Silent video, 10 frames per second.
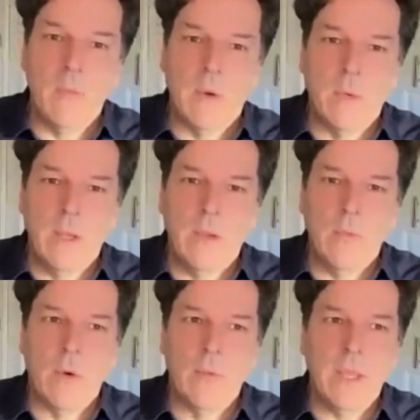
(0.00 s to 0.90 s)
Where
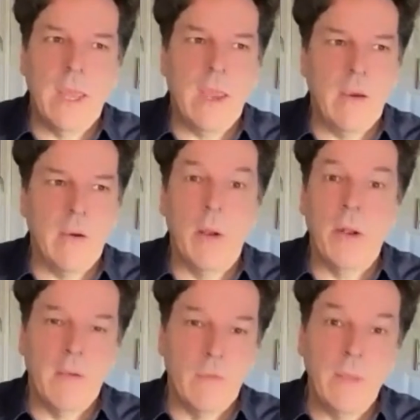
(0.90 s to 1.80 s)
we care about
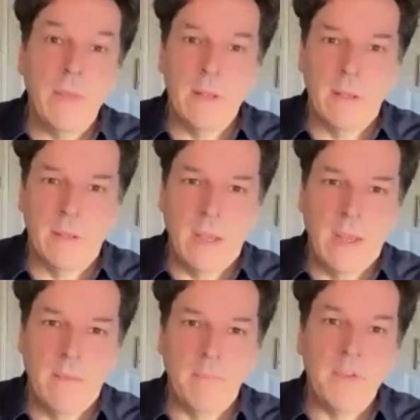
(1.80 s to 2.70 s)
everything that
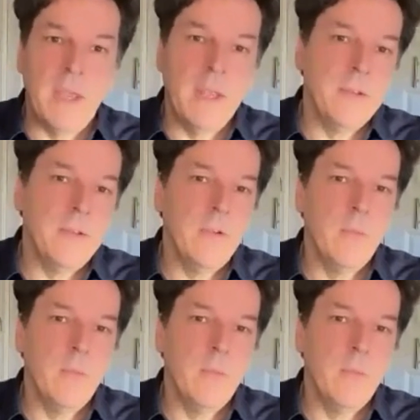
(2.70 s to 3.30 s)
they say and do,